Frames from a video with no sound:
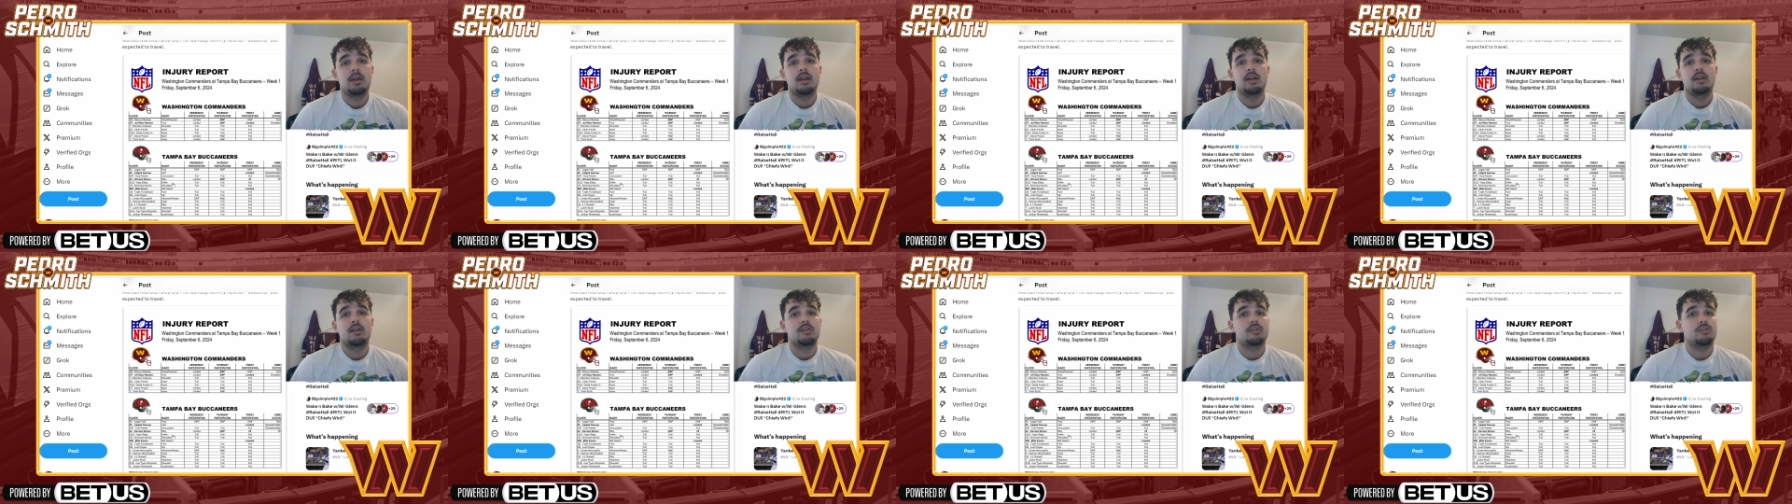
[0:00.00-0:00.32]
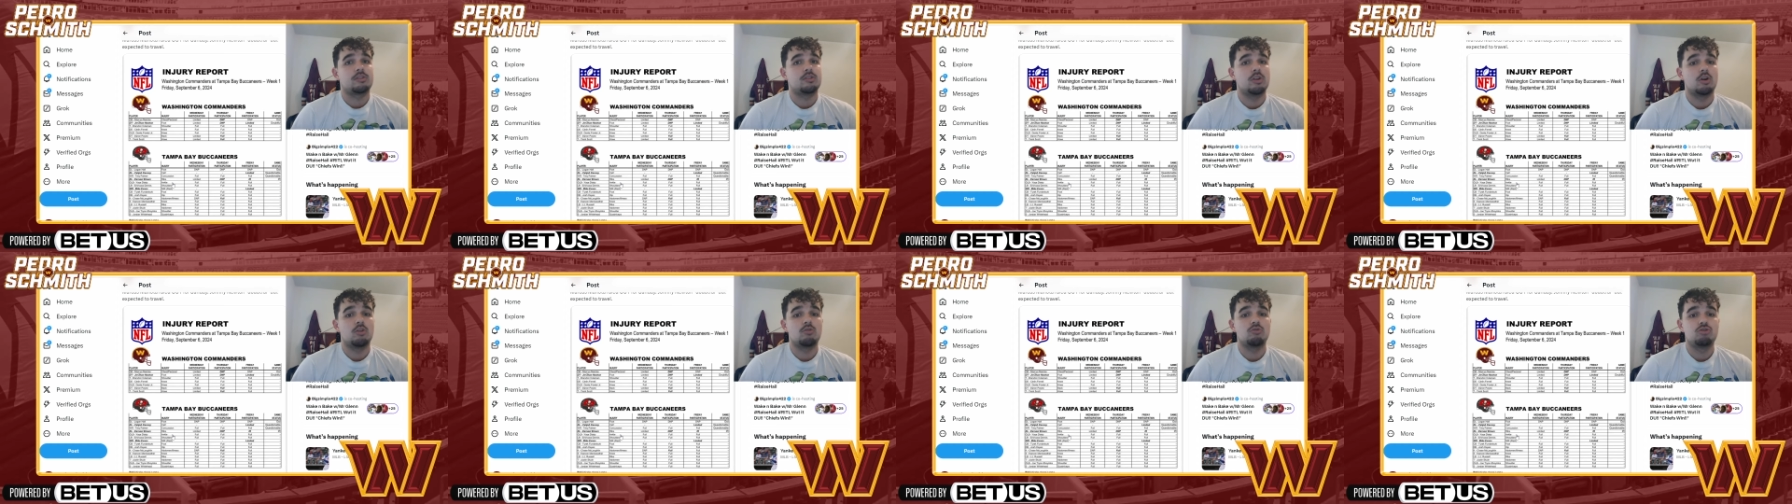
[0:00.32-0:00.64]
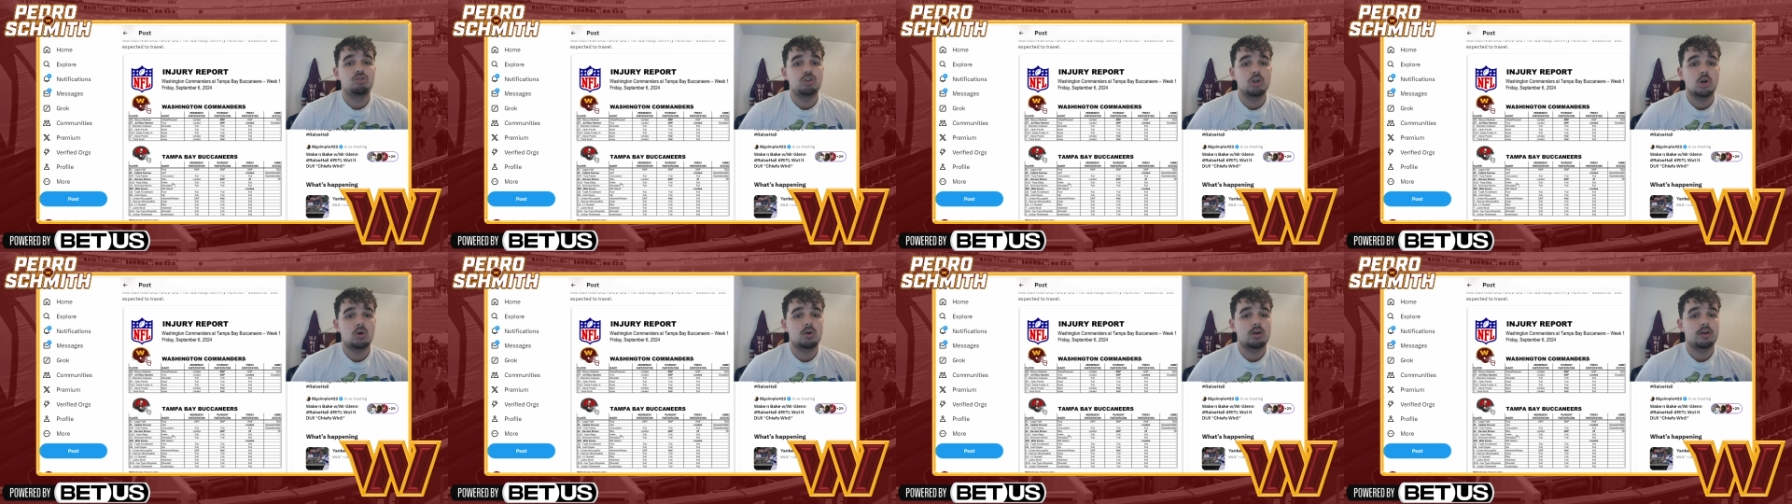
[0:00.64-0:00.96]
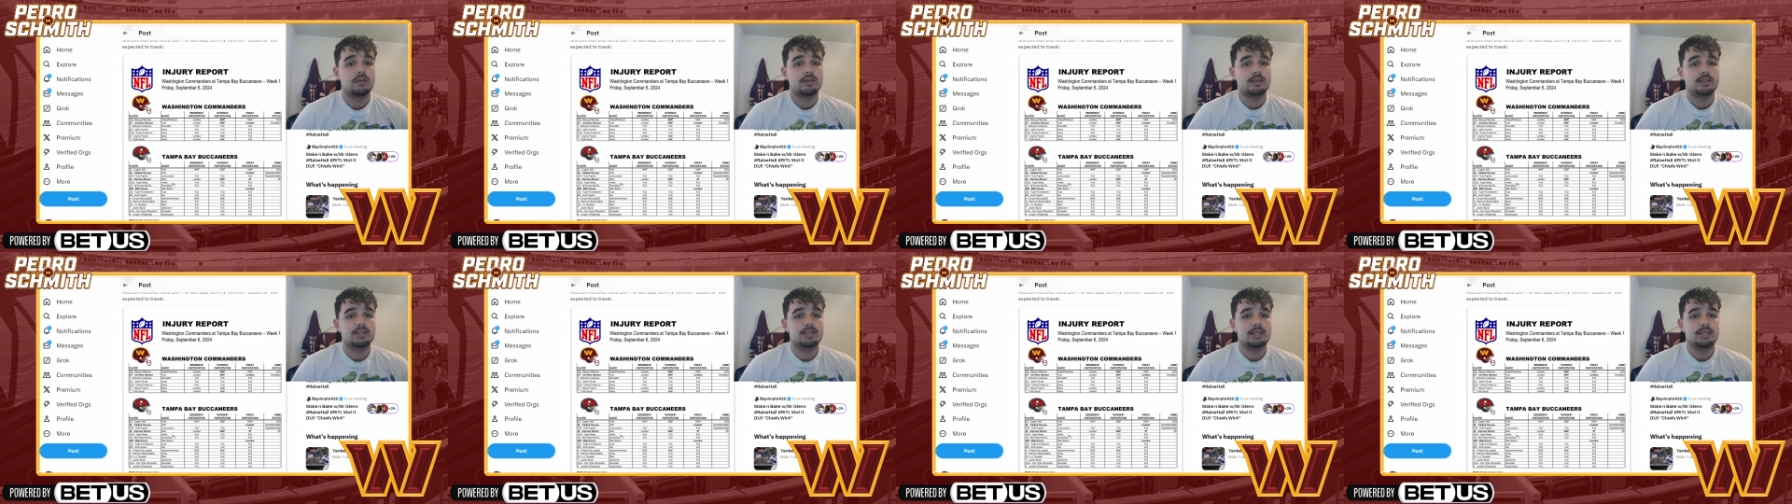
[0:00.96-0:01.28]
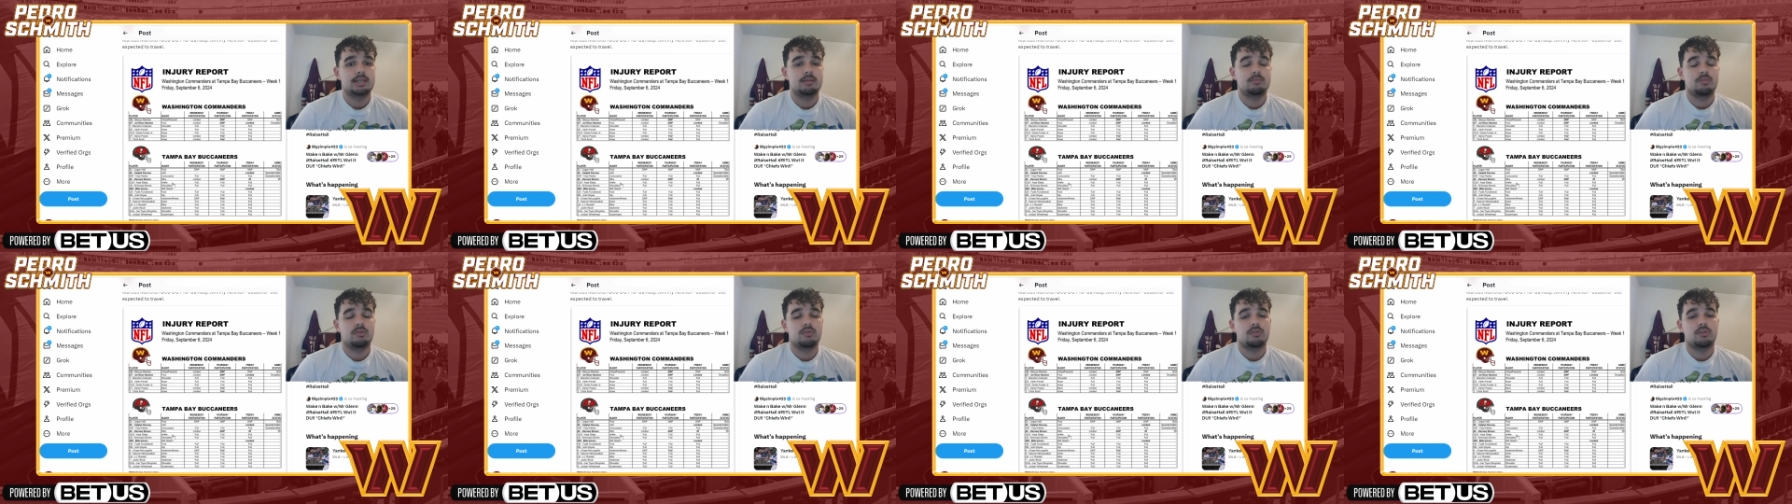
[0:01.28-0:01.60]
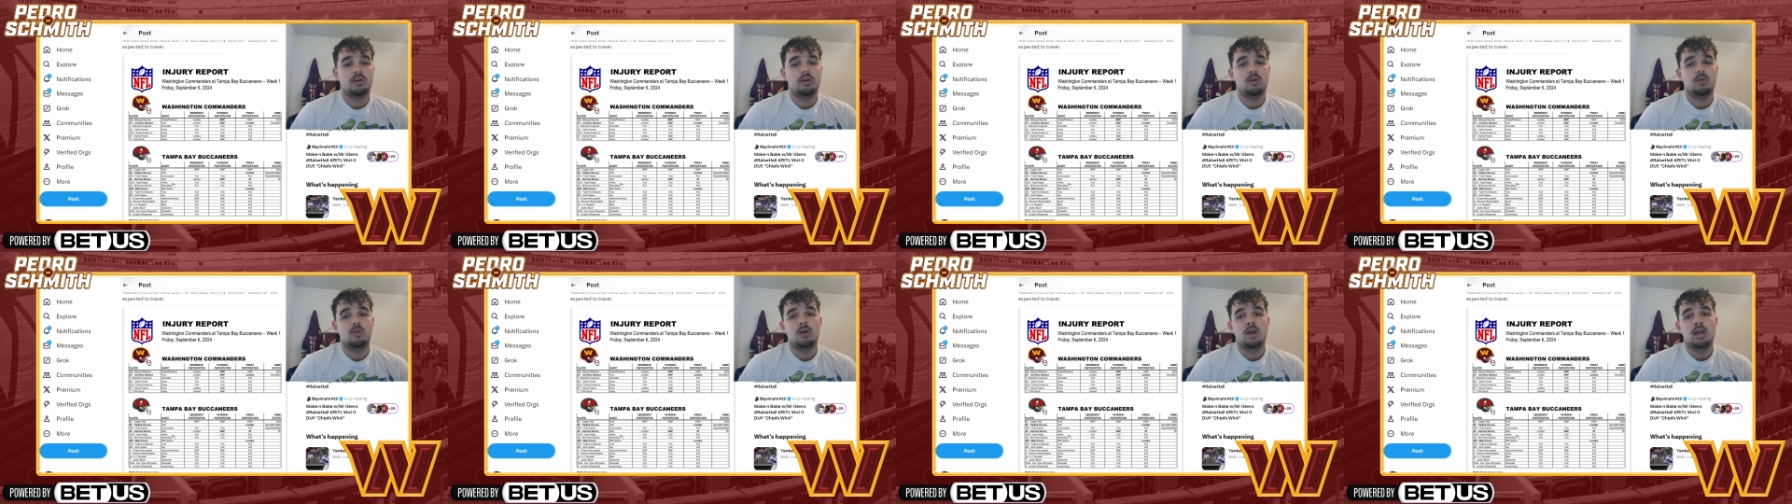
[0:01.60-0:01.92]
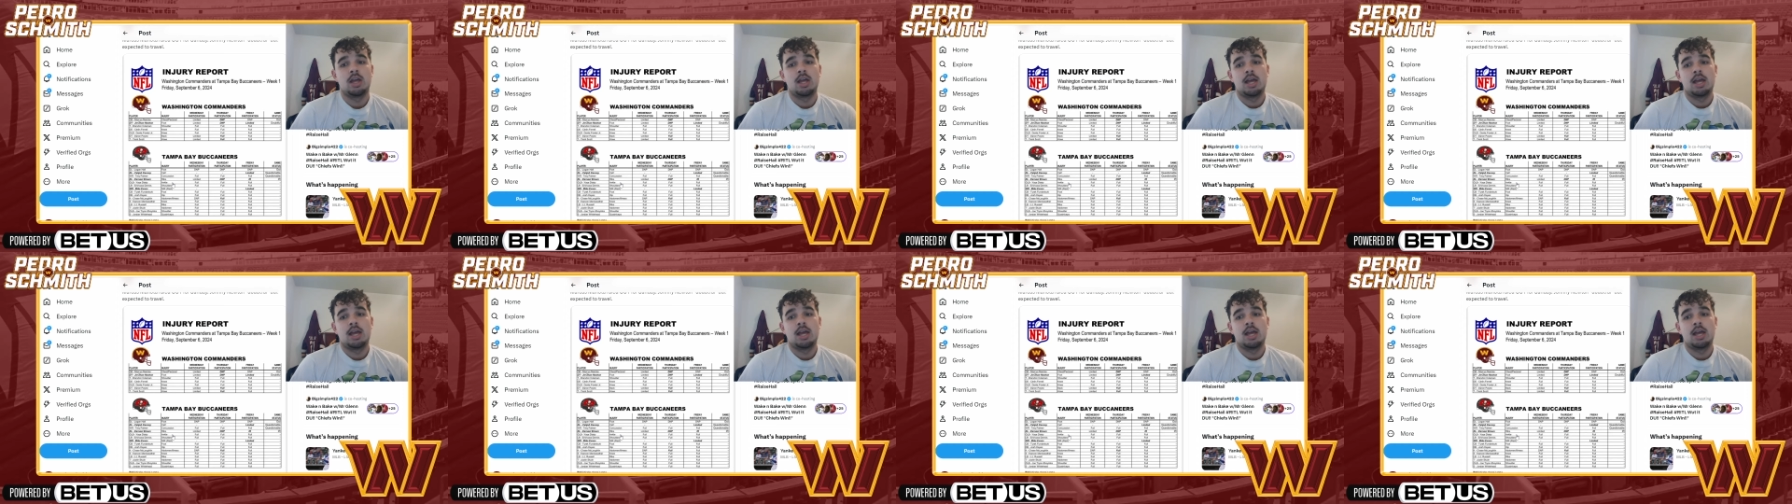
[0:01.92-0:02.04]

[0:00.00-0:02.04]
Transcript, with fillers: It's no joke of a team. So